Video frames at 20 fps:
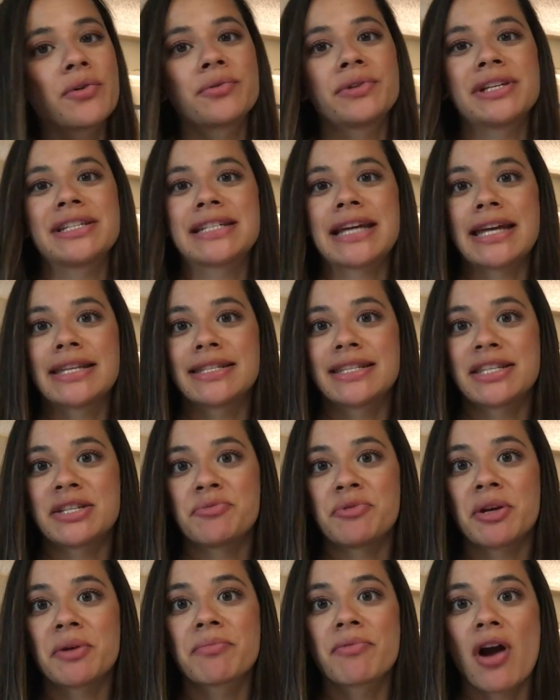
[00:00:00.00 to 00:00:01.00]
only tends to
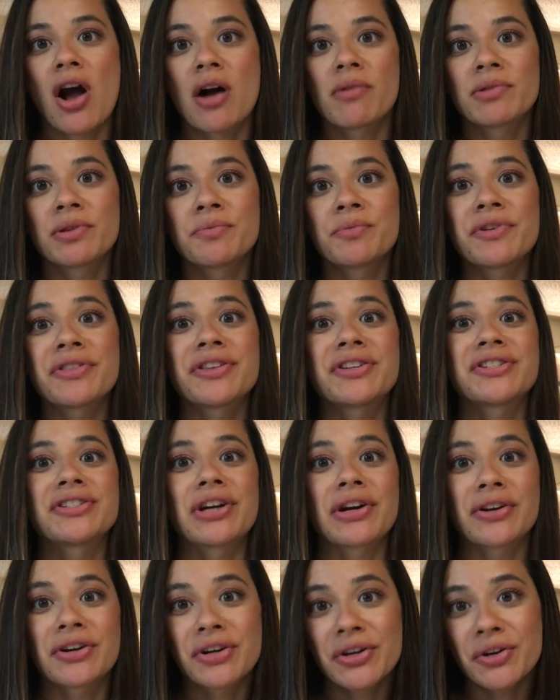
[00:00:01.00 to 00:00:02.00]
be a problem with the
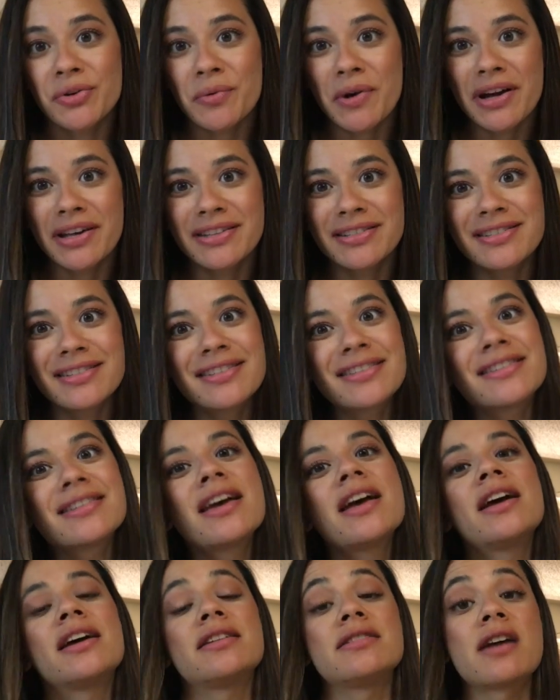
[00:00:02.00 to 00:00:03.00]
darker ones,
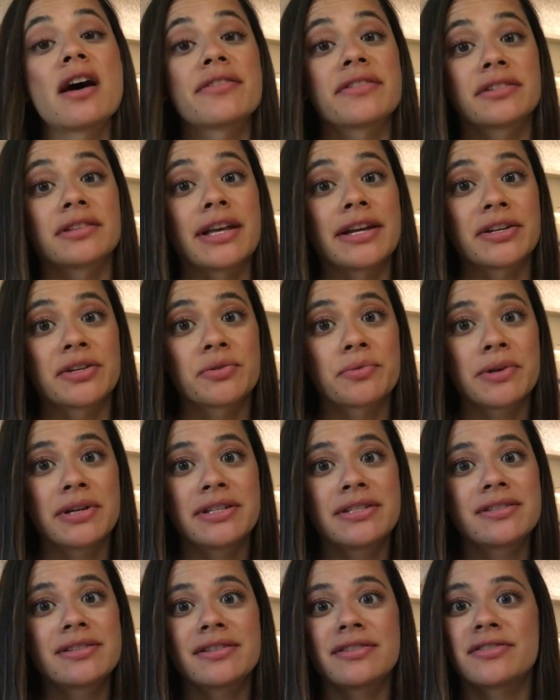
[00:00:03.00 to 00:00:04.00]
not the lighter
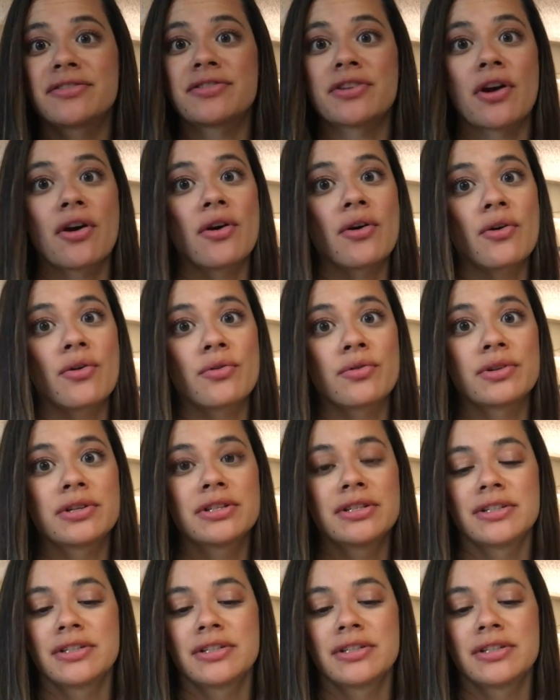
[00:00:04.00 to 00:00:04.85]
ones. So